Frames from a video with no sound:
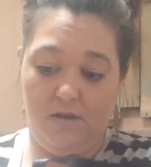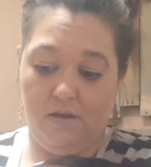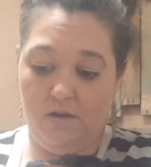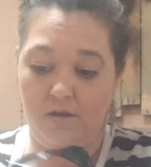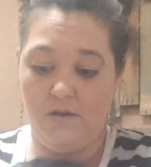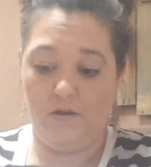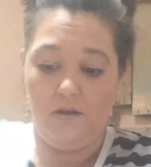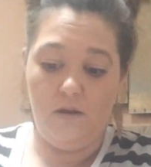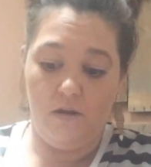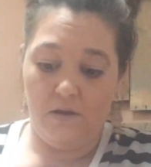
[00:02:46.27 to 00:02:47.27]

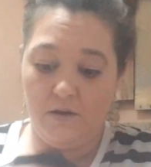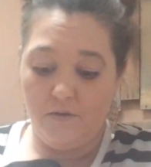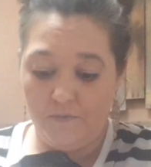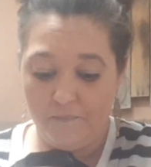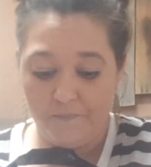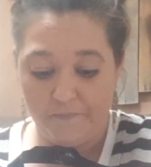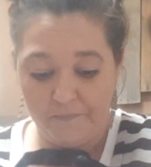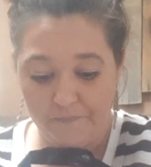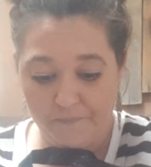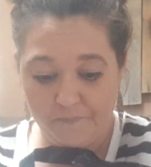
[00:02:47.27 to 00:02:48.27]

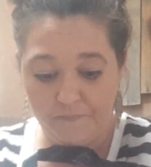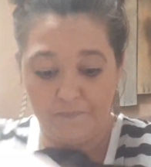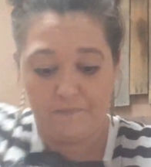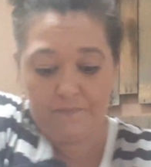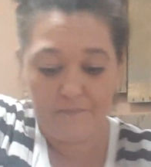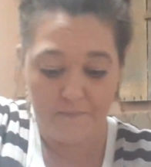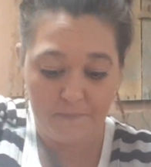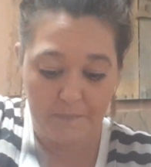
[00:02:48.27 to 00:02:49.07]
(no one is talking)